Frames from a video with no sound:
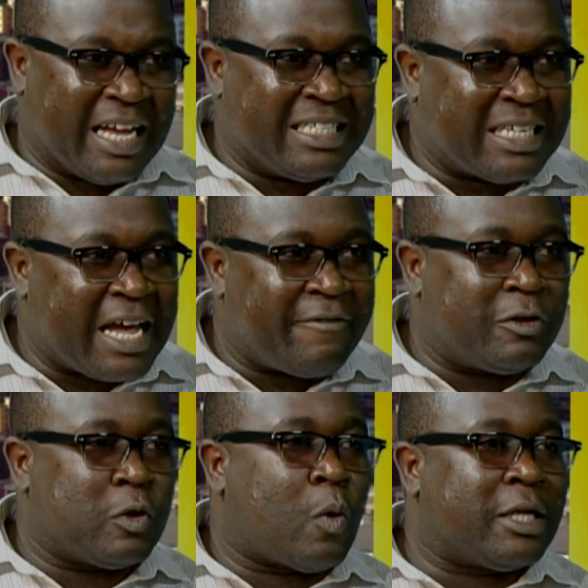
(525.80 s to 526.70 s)
drive
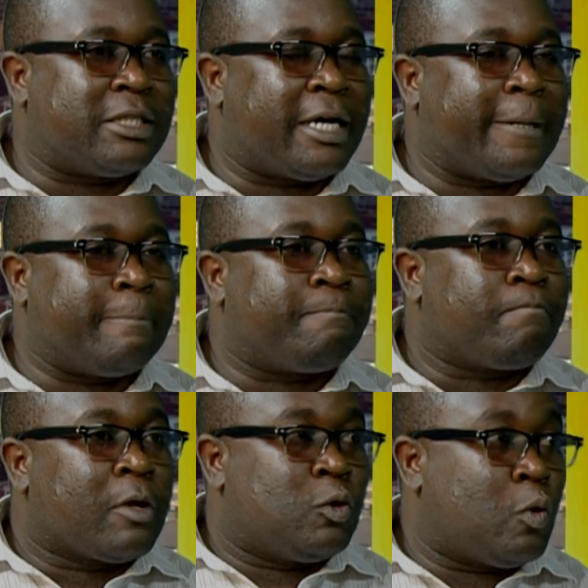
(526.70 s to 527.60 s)
towards
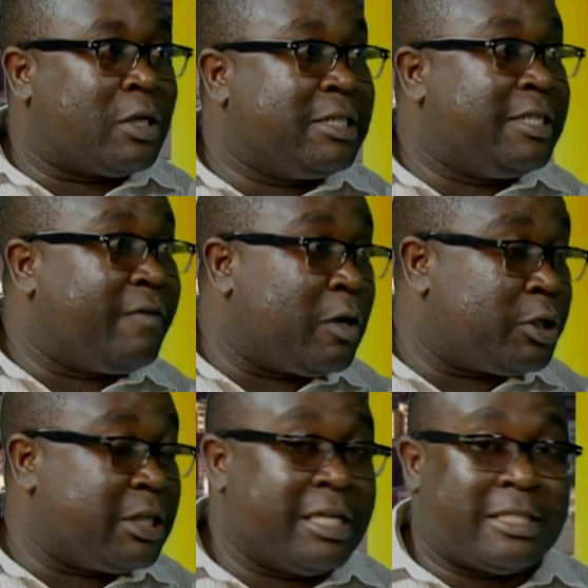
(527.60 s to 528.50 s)

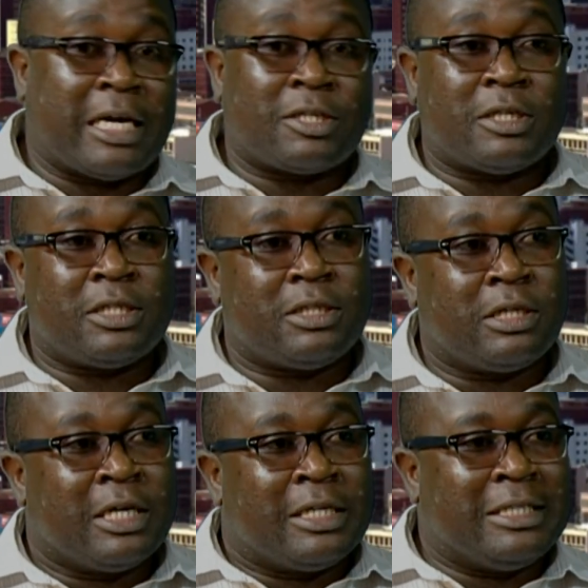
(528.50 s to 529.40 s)
devaluation. Yes, actually
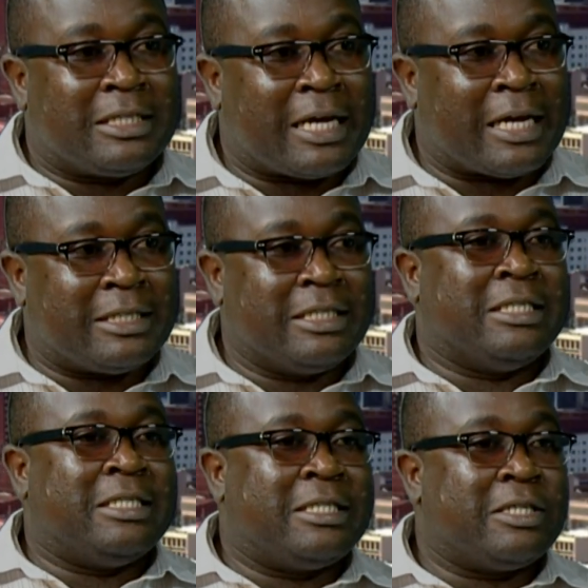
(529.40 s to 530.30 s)
discussed
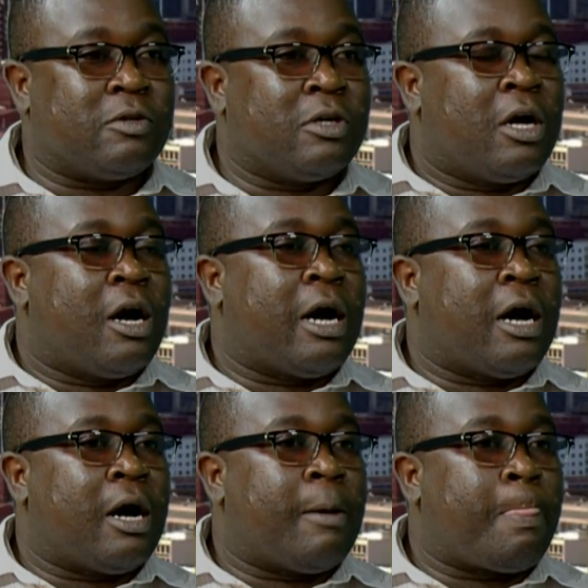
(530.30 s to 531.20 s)
in detail
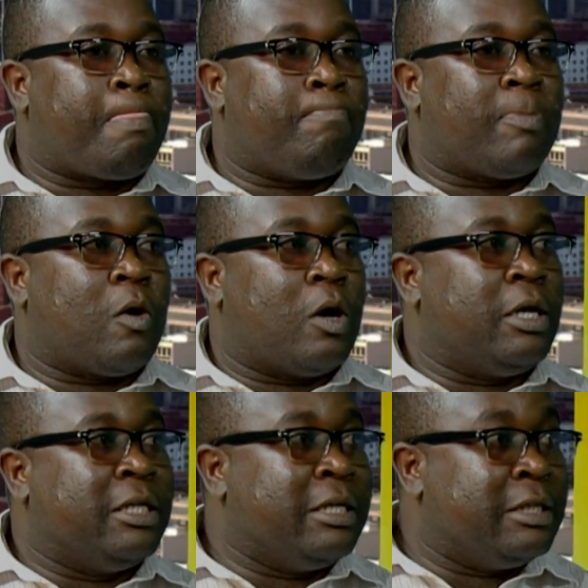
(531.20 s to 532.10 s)

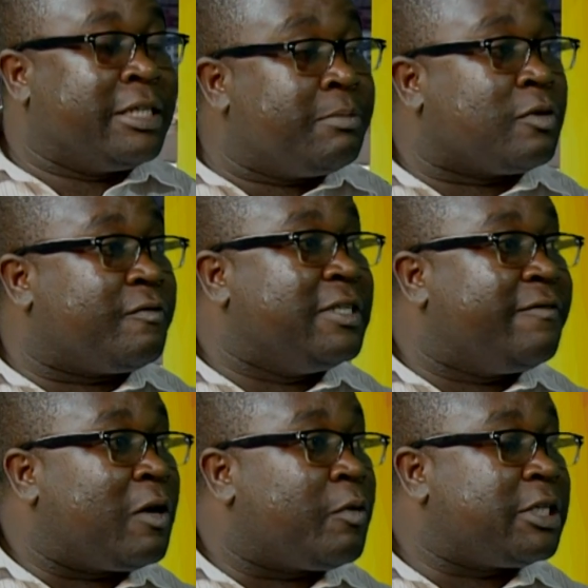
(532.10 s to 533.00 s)
in terms of
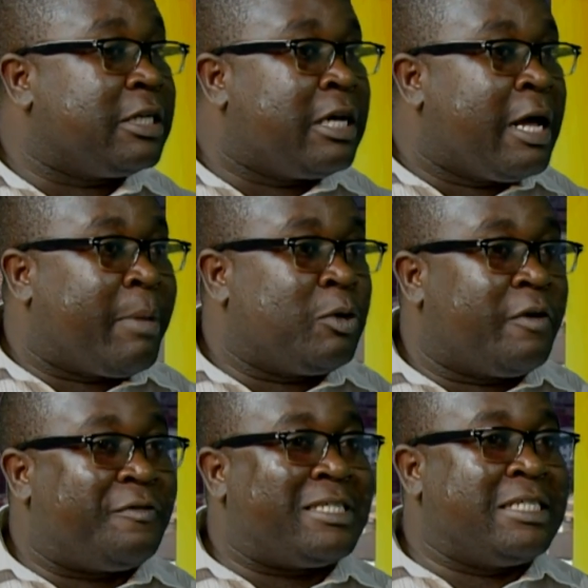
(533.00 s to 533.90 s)
devaluation. But we
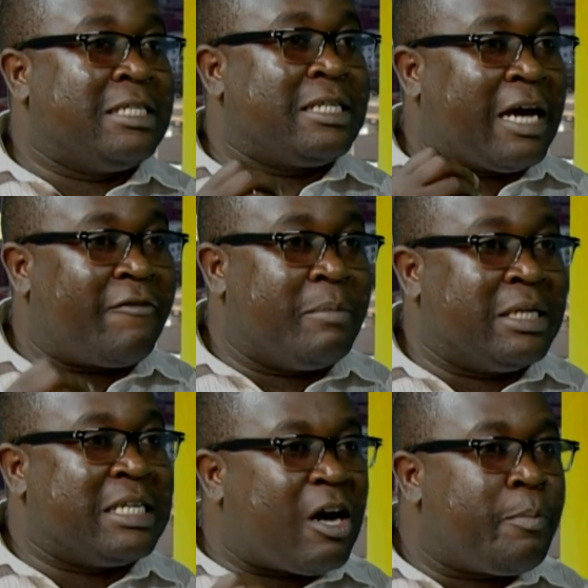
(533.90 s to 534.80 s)
have seen
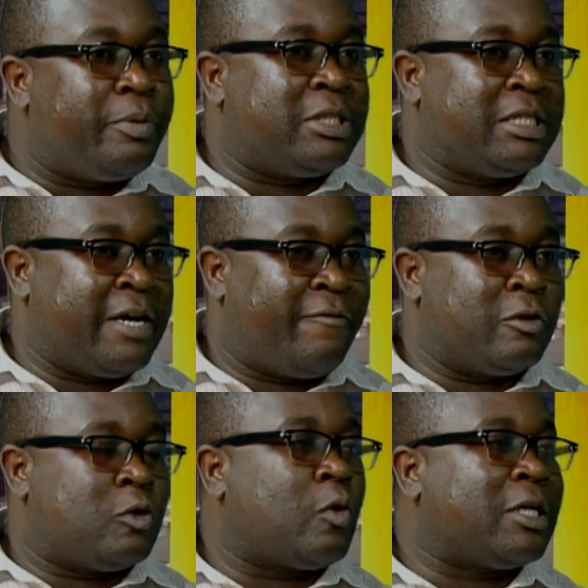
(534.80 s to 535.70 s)
government now putting
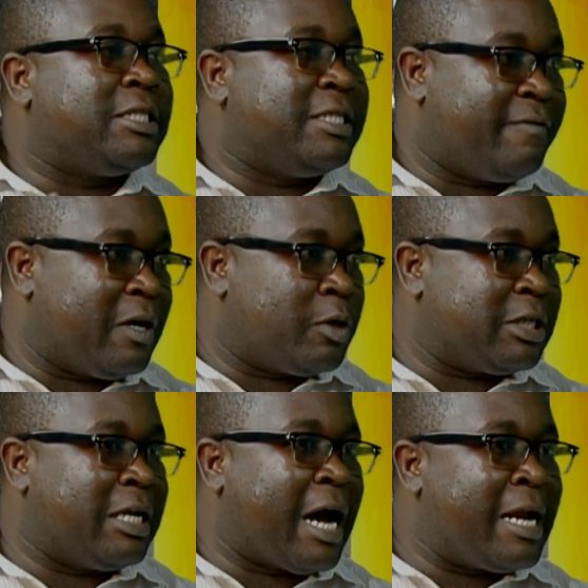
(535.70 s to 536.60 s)
effort towards
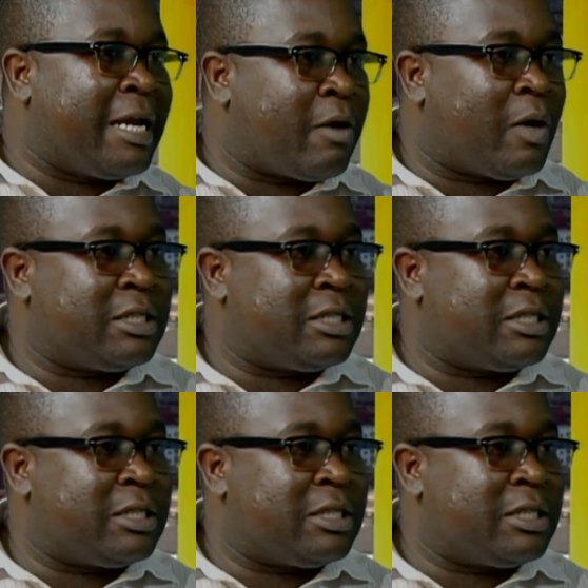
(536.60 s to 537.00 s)
devaluation, unlike